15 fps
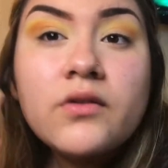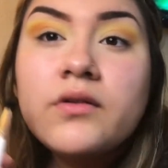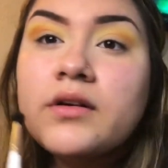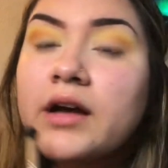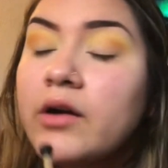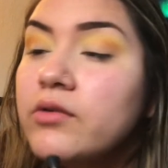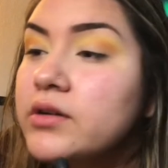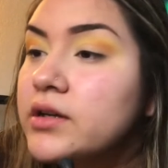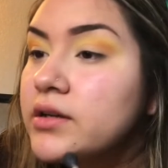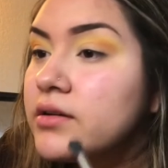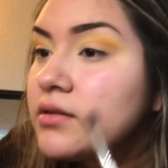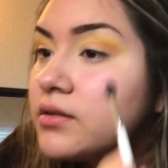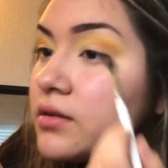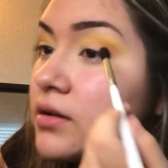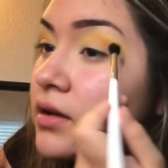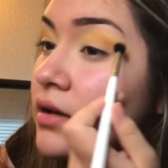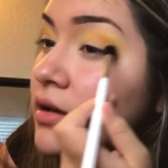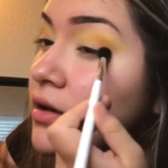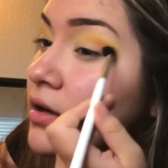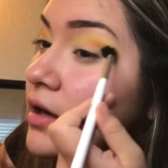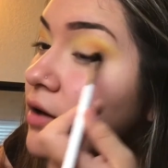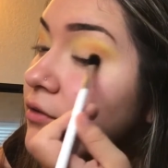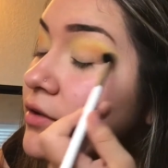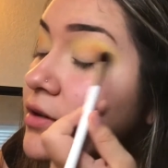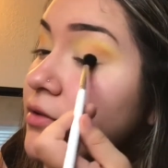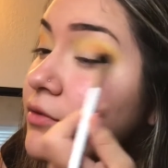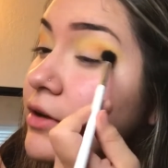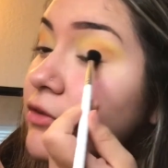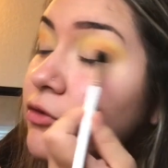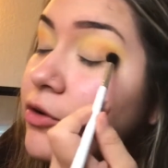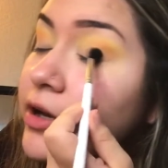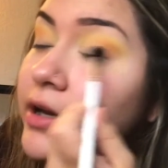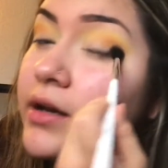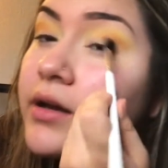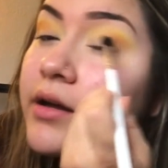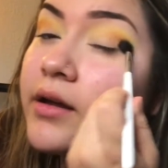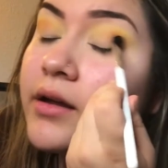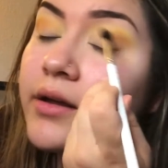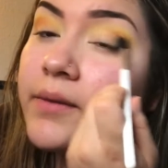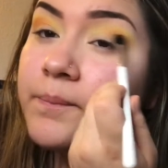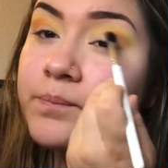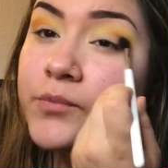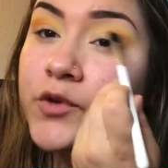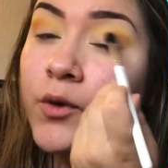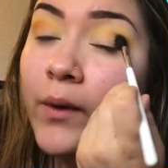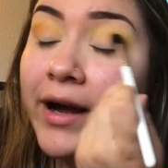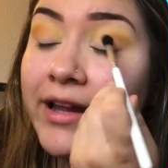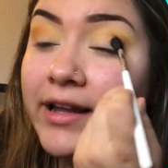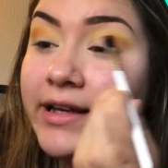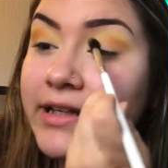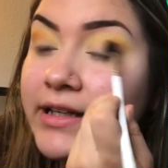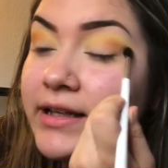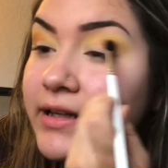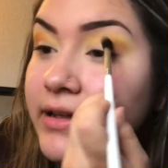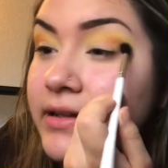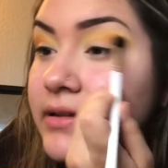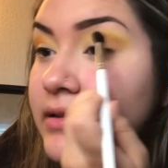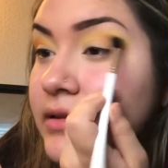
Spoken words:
I wanna reread Twilight again.